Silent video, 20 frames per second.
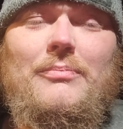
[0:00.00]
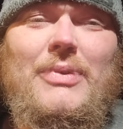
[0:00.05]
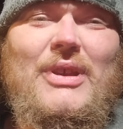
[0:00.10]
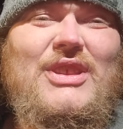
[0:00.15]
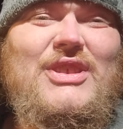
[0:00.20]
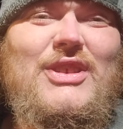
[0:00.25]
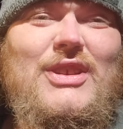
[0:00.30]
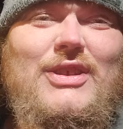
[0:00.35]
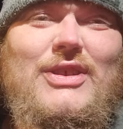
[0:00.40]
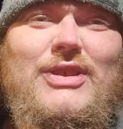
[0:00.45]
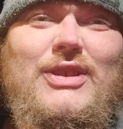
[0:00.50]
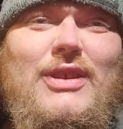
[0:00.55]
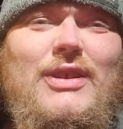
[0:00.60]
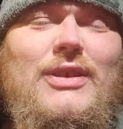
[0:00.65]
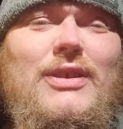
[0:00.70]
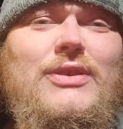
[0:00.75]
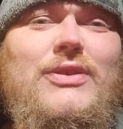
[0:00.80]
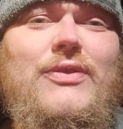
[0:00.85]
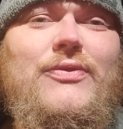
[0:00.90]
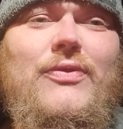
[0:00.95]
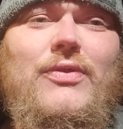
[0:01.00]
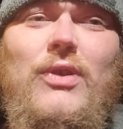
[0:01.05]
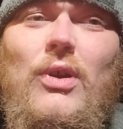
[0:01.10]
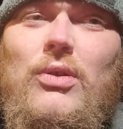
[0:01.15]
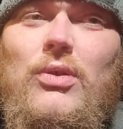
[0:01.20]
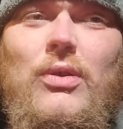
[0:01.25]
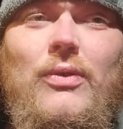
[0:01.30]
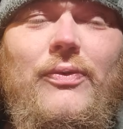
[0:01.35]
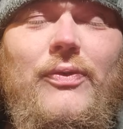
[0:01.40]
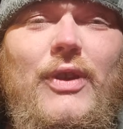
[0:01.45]
businesses,
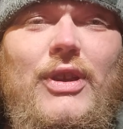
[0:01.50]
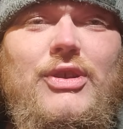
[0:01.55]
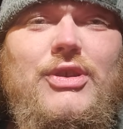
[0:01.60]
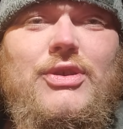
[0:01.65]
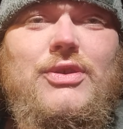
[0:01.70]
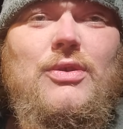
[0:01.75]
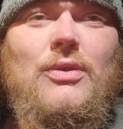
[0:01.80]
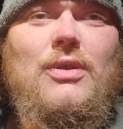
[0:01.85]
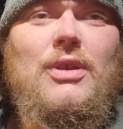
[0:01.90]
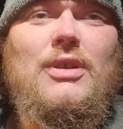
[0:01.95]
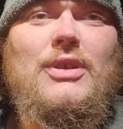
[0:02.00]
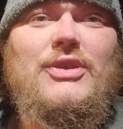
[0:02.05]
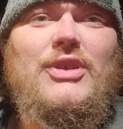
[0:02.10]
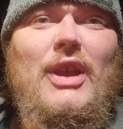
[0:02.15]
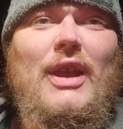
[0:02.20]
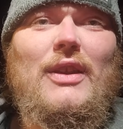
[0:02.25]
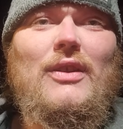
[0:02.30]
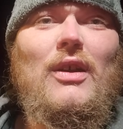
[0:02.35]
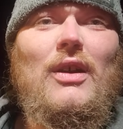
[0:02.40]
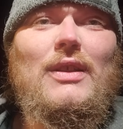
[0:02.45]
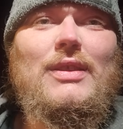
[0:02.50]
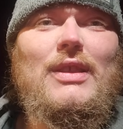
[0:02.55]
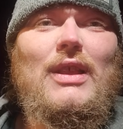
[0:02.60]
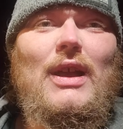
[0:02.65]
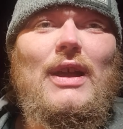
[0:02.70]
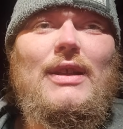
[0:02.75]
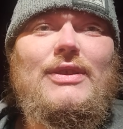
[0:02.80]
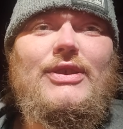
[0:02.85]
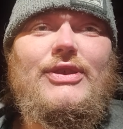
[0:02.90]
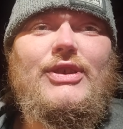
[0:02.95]
local fish stores, and
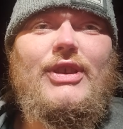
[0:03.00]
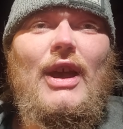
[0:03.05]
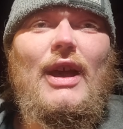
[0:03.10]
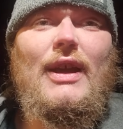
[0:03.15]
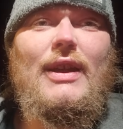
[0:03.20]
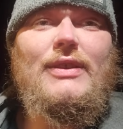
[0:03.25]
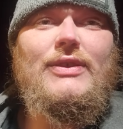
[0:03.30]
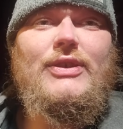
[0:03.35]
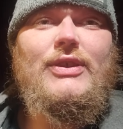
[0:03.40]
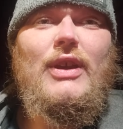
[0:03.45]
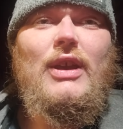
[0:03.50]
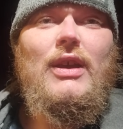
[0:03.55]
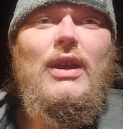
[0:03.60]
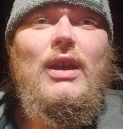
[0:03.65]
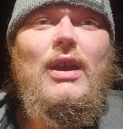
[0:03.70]
online sites.